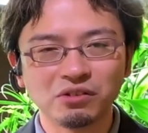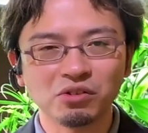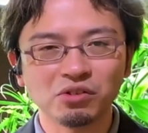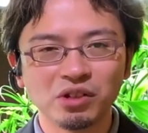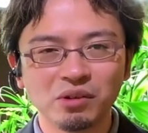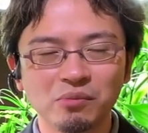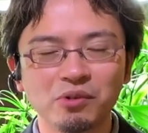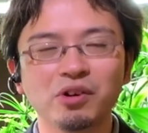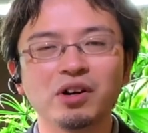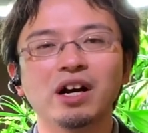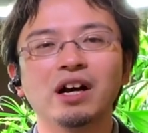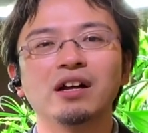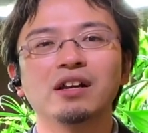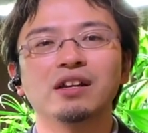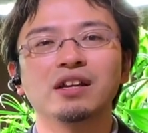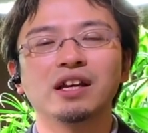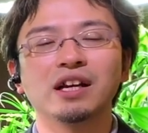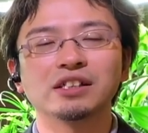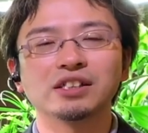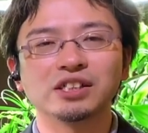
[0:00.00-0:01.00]
So if
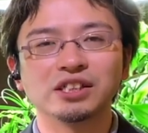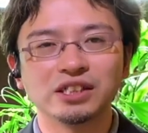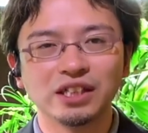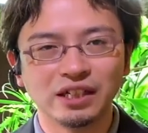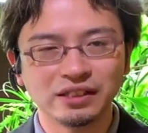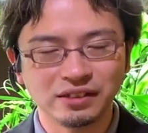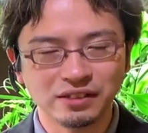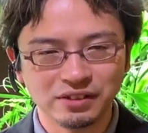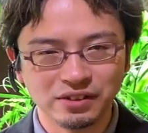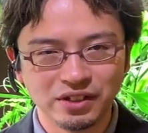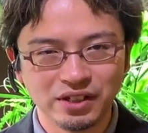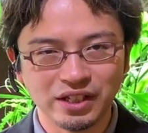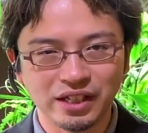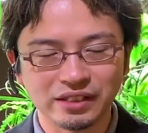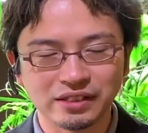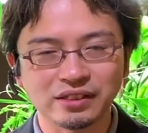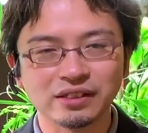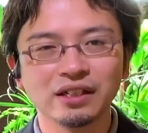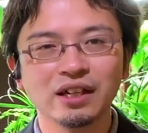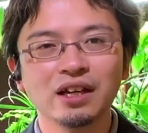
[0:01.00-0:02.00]
you are worried about
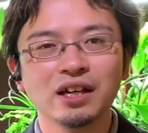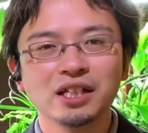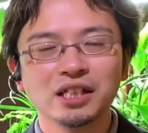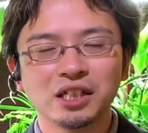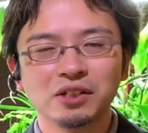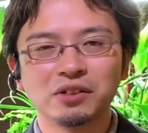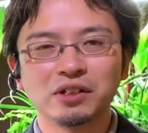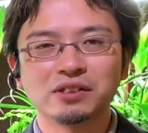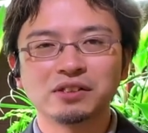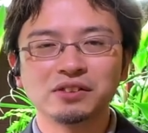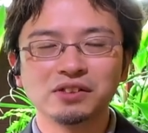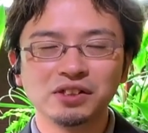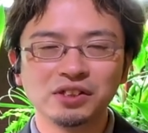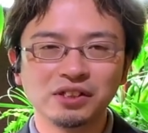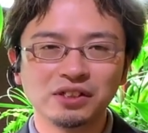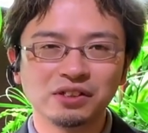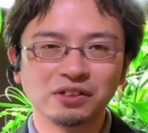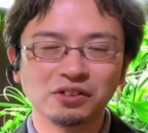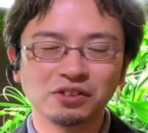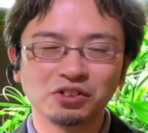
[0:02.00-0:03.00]
your water
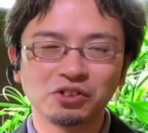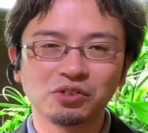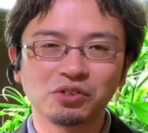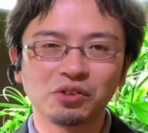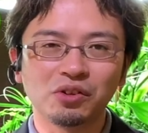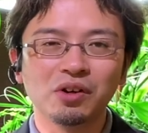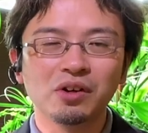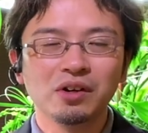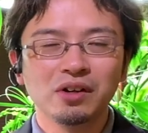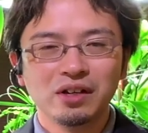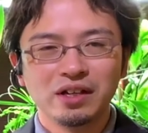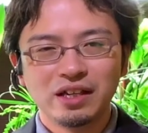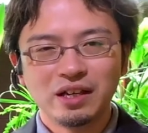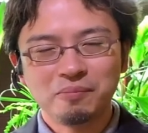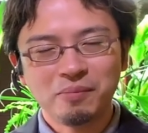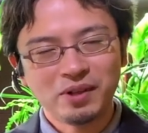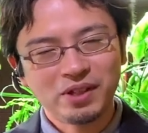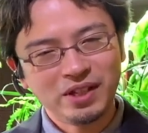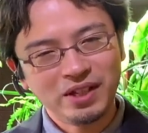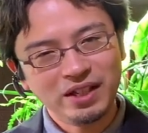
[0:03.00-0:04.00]
quality changing,
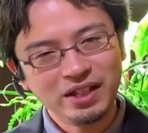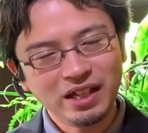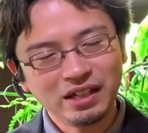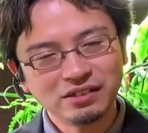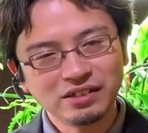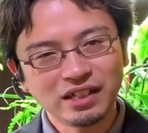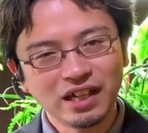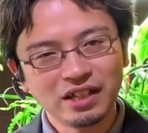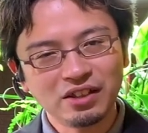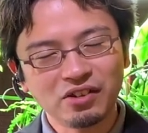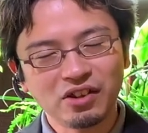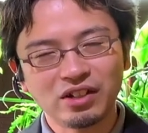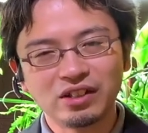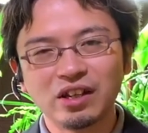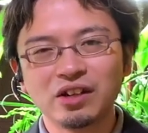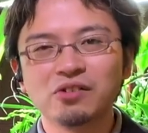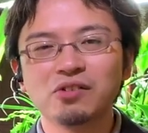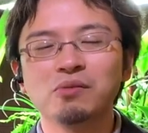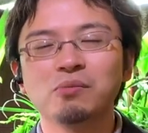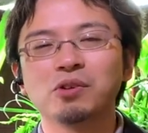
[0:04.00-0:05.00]
I would simply
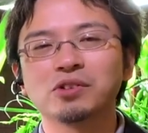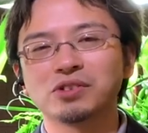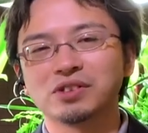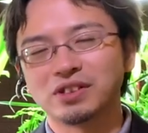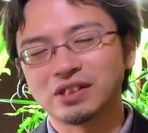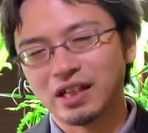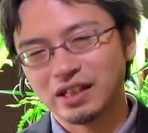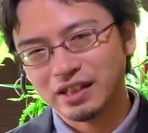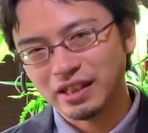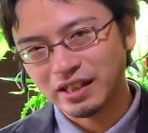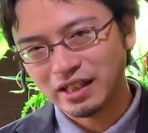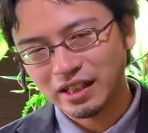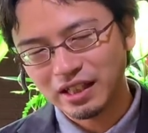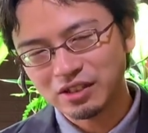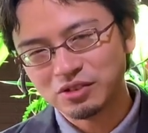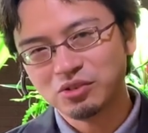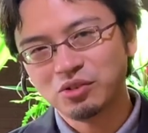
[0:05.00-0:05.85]
go with driftwood.